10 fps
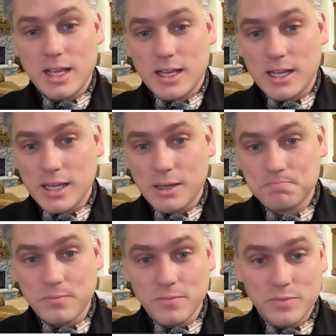
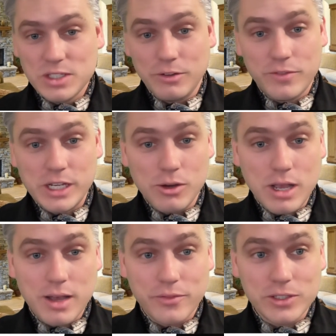Video
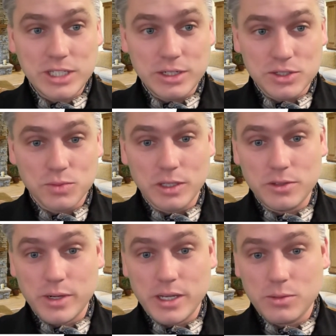conferencing is really the
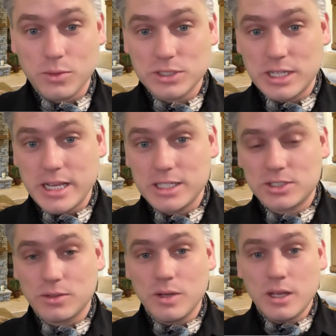way of the world today.
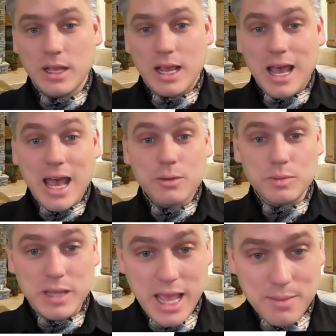So I would
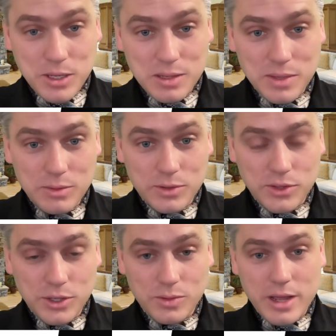be happy to meet with
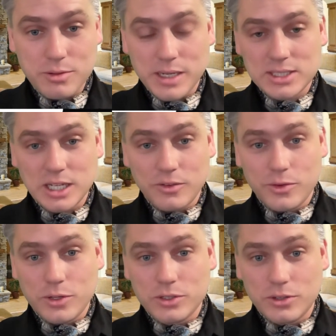you, either myself
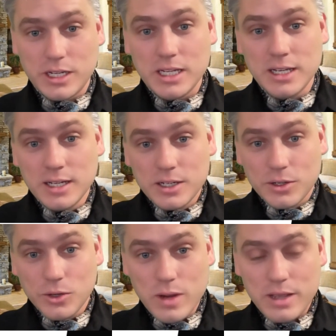or attorney
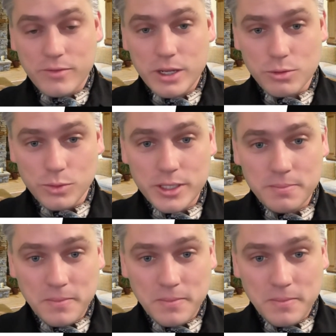Greg Vanderwood.